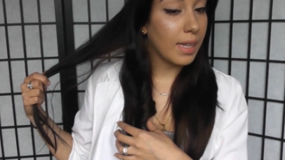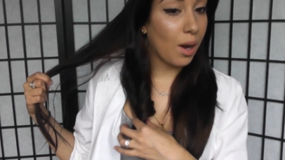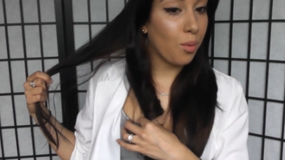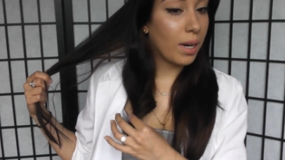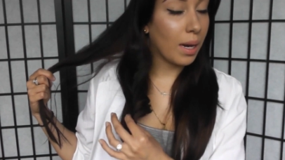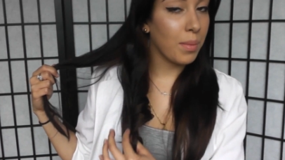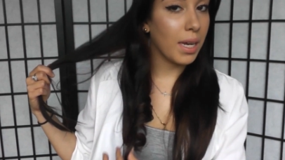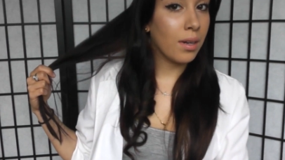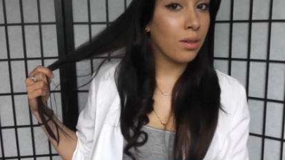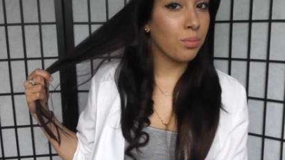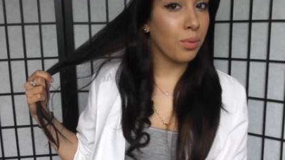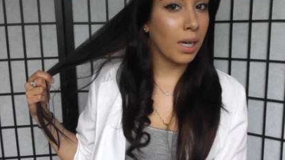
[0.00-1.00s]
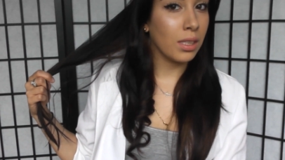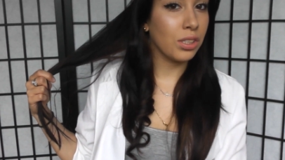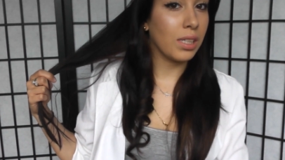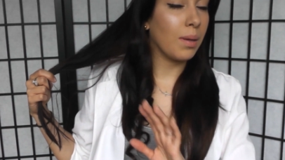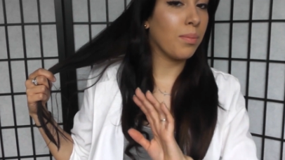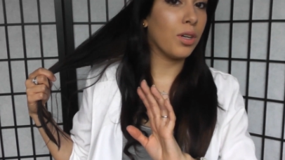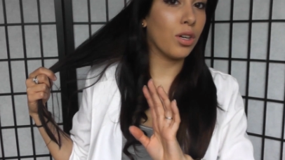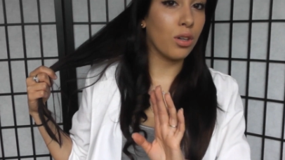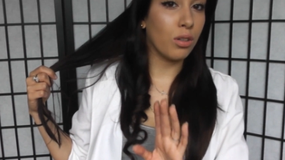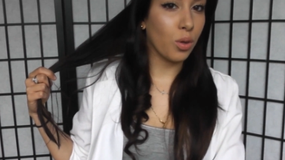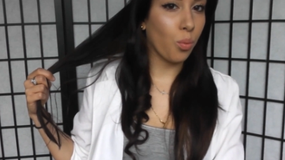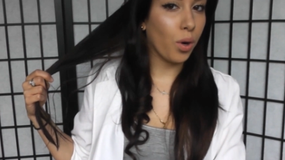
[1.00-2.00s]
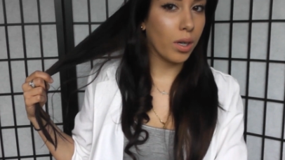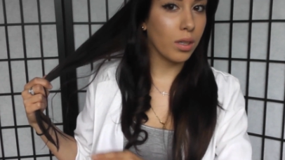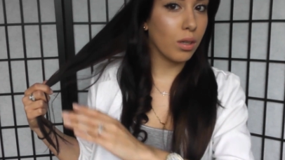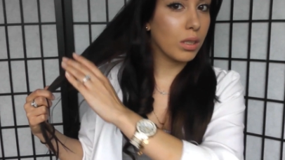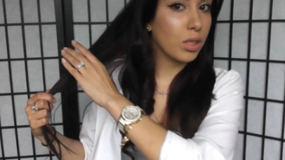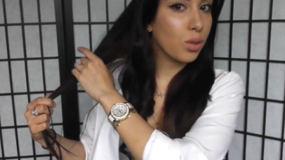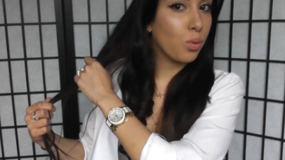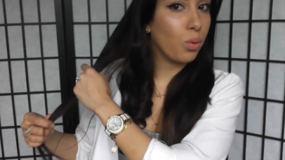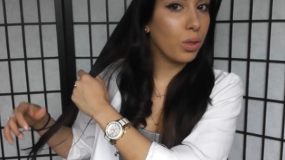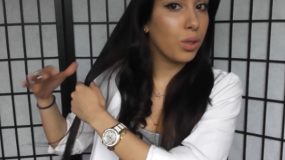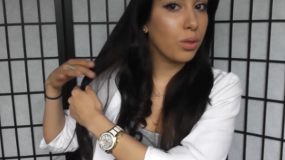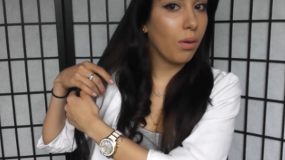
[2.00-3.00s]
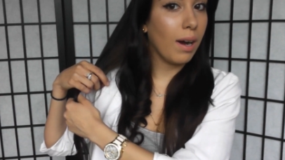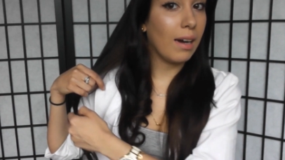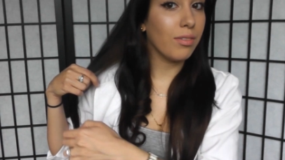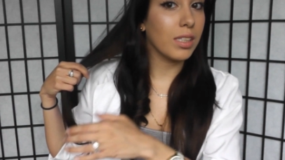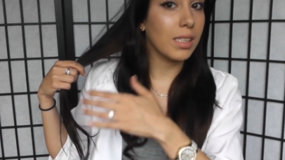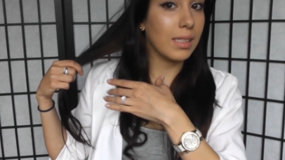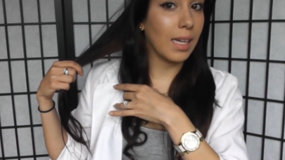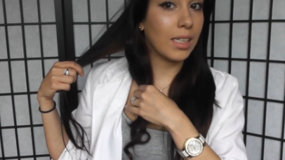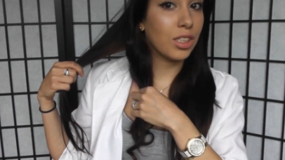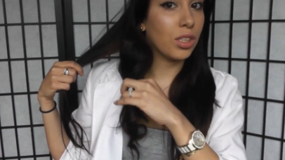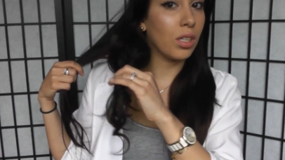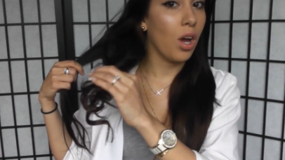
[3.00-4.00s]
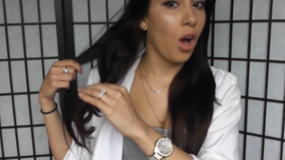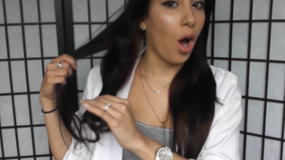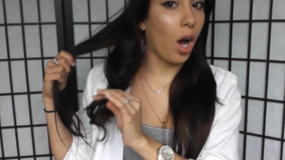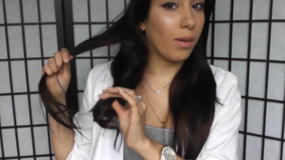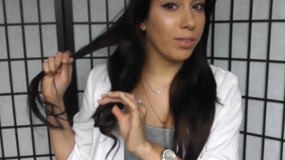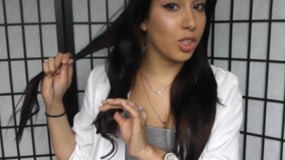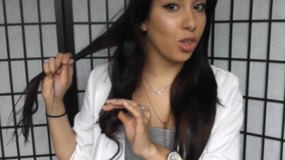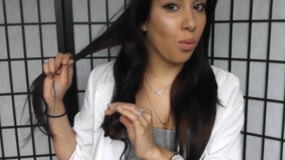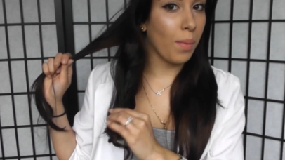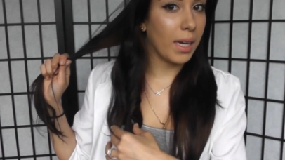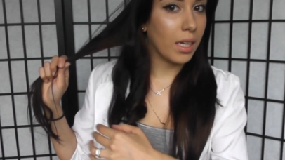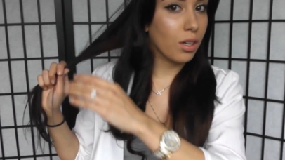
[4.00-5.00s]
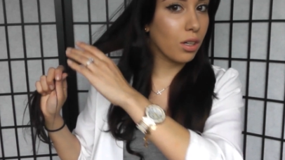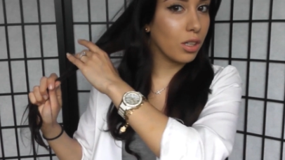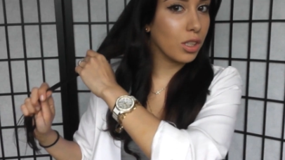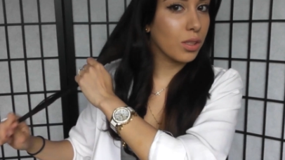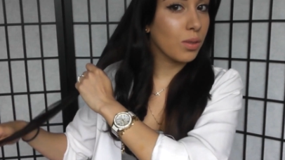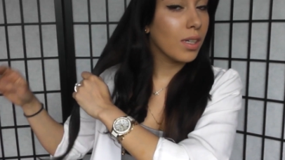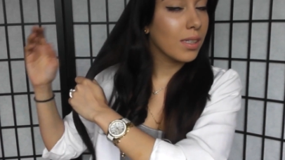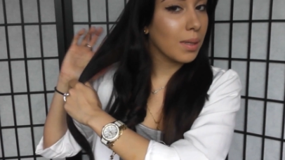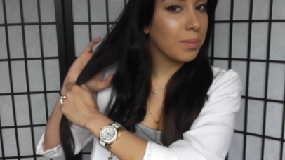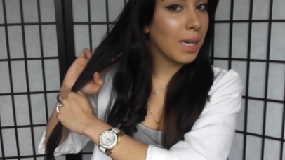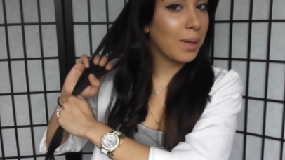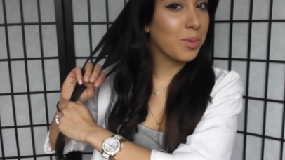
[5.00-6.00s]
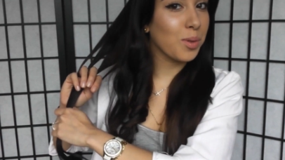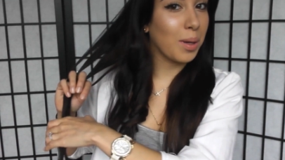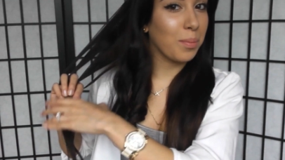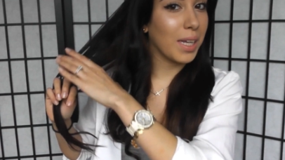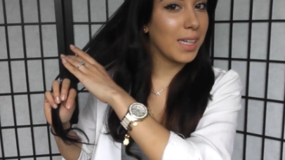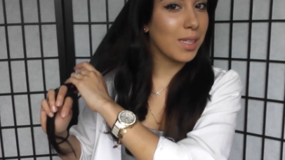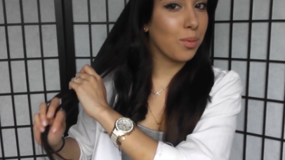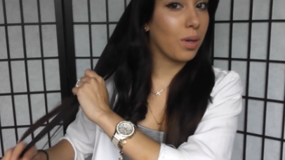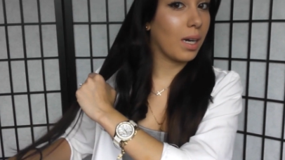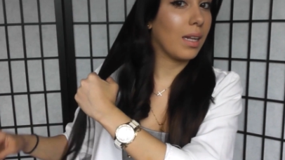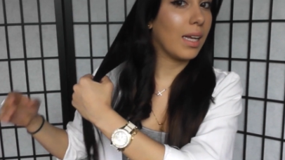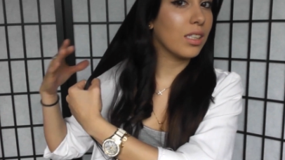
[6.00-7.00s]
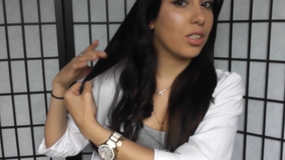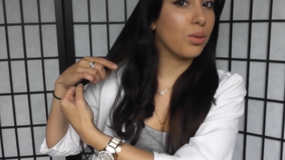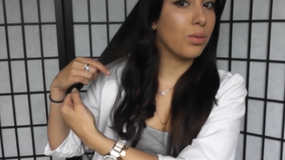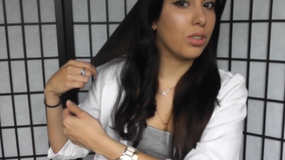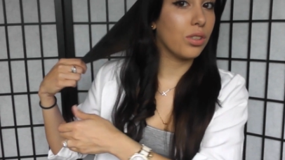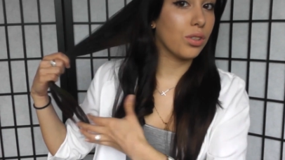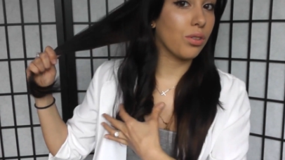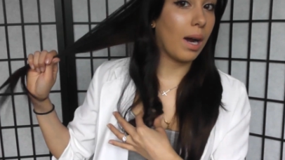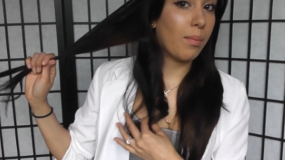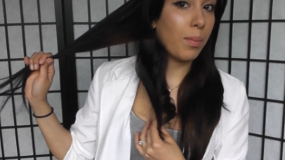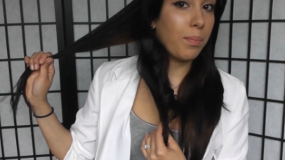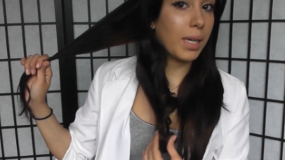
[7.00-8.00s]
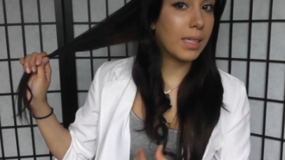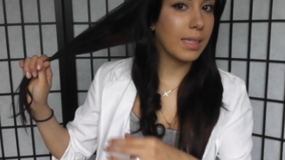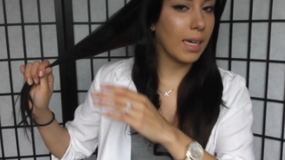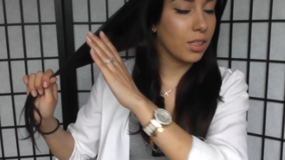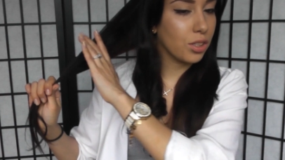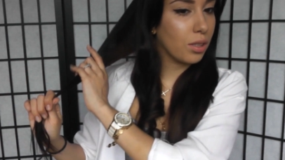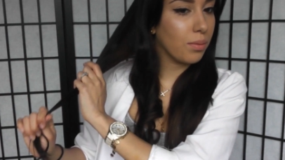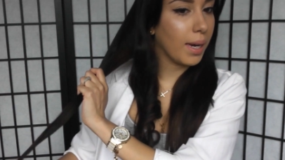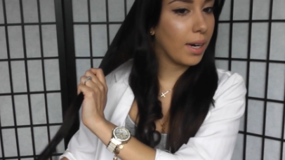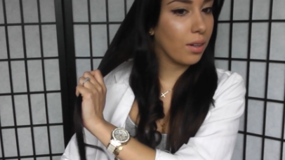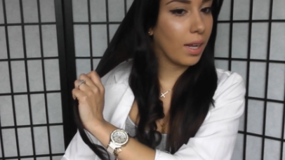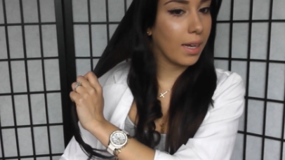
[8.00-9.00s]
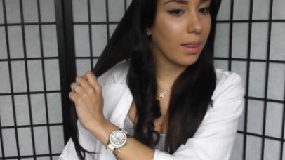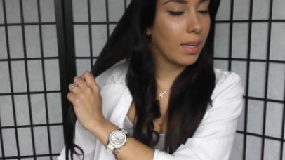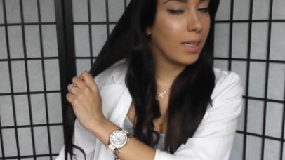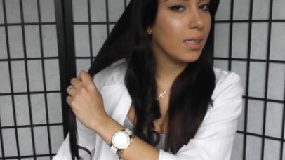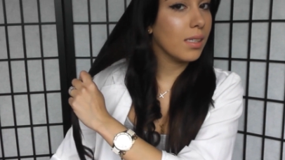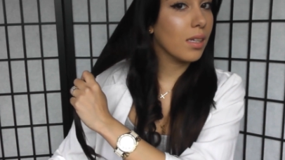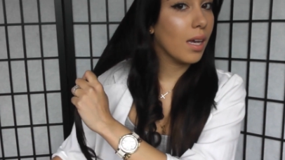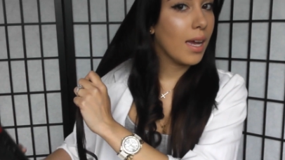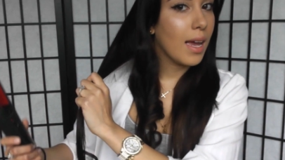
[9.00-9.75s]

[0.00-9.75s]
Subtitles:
Now when I'm in a rush, say you're going to work or school, you don't have to section off so many curls. Sometimes when I'm lazy, what I like to do is just grab a big section of hair like this